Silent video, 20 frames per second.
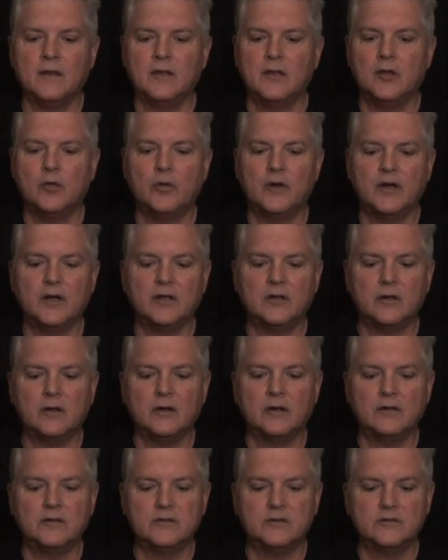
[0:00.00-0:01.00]
You want
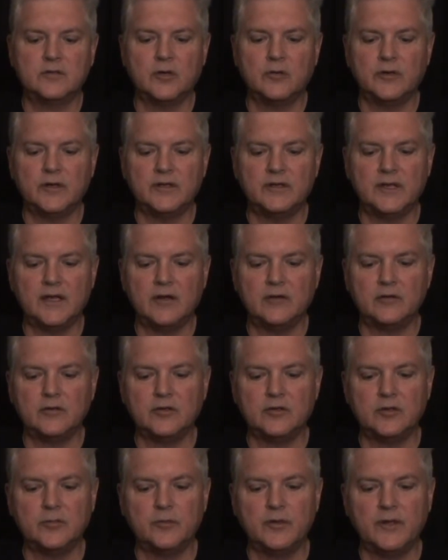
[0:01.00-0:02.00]
to tone it down a
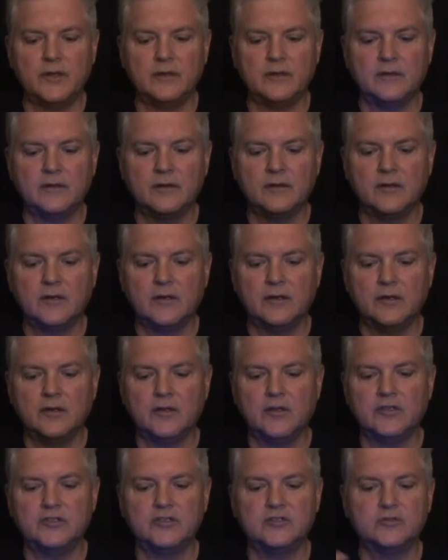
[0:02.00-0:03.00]
little bit.
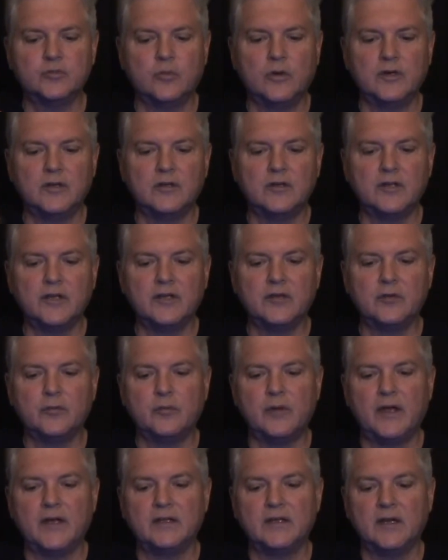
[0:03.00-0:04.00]
You just one click, you're
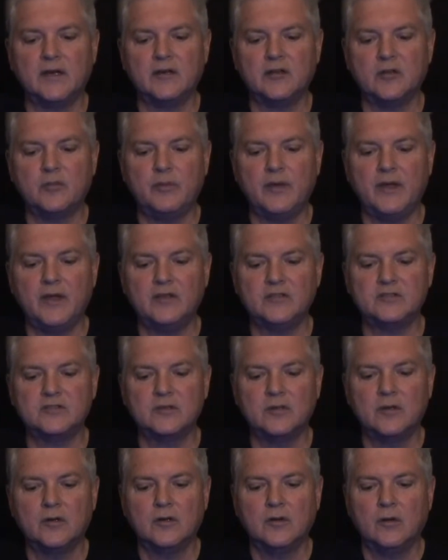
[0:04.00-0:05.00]
back down to the base.
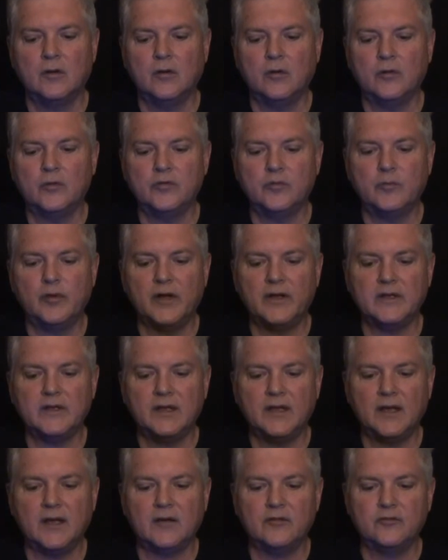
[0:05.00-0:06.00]
Hold the button
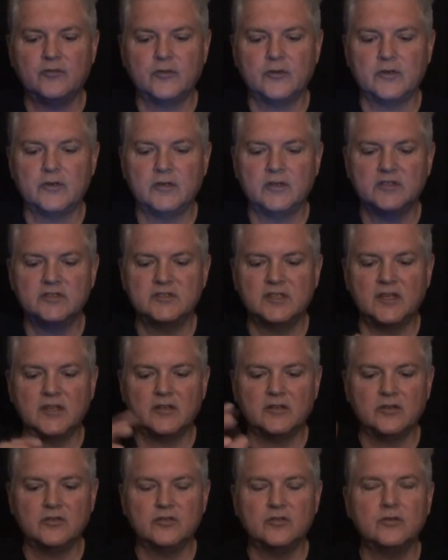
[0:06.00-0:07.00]
down for a
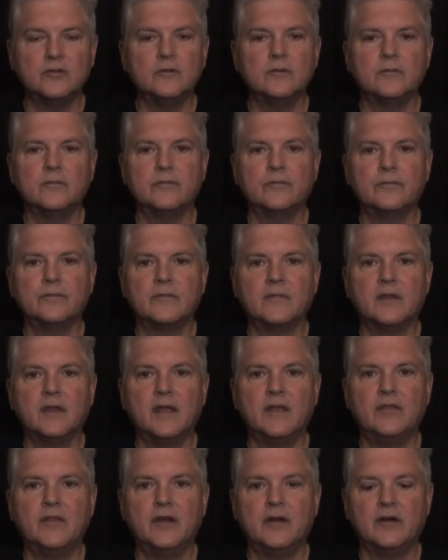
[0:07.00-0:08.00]
second or two,
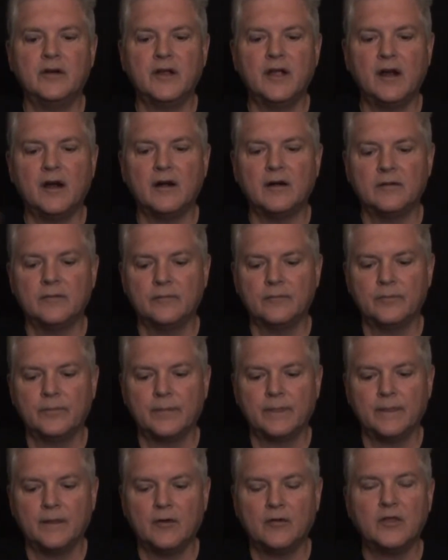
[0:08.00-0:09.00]
and there you are.
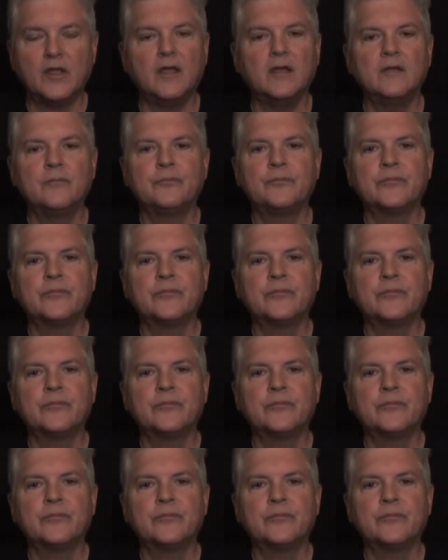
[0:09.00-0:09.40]
Okay?